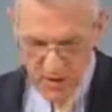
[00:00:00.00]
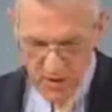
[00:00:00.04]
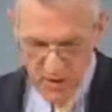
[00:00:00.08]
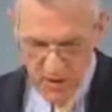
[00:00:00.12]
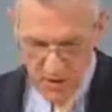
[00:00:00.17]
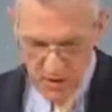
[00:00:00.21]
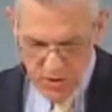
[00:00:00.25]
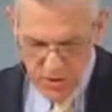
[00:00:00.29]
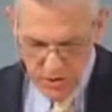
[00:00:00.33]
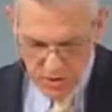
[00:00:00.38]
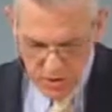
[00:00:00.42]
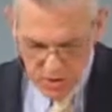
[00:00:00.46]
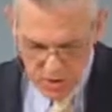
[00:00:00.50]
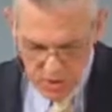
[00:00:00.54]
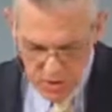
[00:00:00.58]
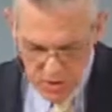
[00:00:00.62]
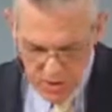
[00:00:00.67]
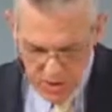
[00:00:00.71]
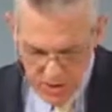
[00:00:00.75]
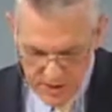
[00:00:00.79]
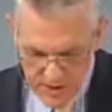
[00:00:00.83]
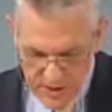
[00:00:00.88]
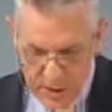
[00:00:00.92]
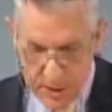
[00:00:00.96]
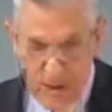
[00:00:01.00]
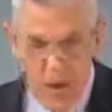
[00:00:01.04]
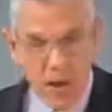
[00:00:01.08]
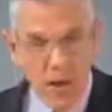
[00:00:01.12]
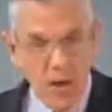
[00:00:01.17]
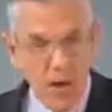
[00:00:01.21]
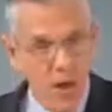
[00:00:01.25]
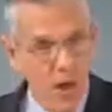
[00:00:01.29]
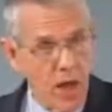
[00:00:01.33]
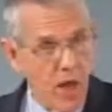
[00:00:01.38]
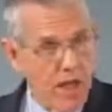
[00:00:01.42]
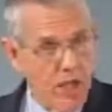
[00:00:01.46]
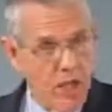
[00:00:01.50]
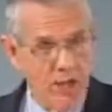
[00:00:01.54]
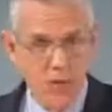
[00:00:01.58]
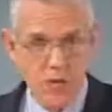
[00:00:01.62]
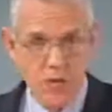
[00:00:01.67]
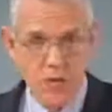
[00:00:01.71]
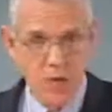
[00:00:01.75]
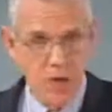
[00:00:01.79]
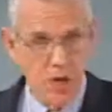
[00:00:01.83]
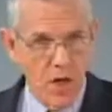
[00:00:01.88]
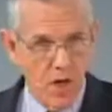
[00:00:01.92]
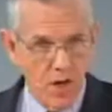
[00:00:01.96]
you look at the
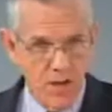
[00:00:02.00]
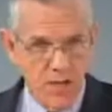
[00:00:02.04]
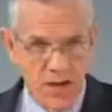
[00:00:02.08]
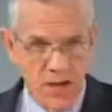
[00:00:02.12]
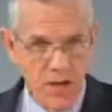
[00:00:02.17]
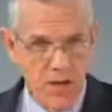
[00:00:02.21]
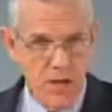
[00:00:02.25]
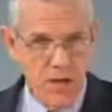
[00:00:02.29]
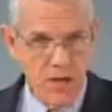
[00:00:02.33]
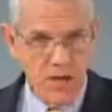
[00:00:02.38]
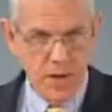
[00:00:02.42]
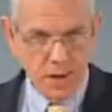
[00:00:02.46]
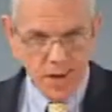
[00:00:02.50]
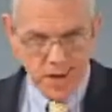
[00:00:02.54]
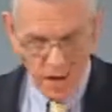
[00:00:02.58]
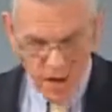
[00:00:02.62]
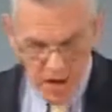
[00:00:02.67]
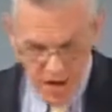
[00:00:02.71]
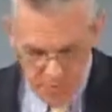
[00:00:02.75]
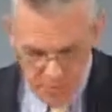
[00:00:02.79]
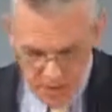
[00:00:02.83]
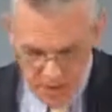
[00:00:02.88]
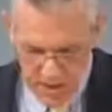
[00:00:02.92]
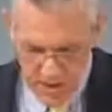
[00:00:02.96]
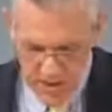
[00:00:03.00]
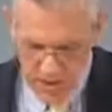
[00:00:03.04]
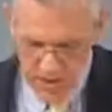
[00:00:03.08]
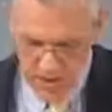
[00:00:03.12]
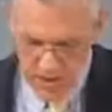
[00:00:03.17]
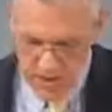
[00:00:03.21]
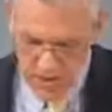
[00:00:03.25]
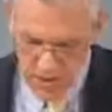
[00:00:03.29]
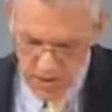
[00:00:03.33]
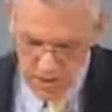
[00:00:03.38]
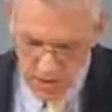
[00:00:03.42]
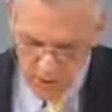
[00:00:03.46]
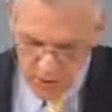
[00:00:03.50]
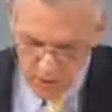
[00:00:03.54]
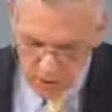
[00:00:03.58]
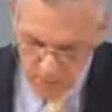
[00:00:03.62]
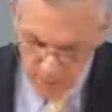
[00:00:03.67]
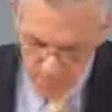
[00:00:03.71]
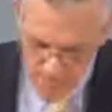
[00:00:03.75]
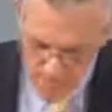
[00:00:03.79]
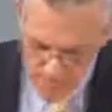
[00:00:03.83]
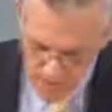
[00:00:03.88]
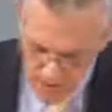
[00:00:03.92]
ecological covenant that God made with Noah.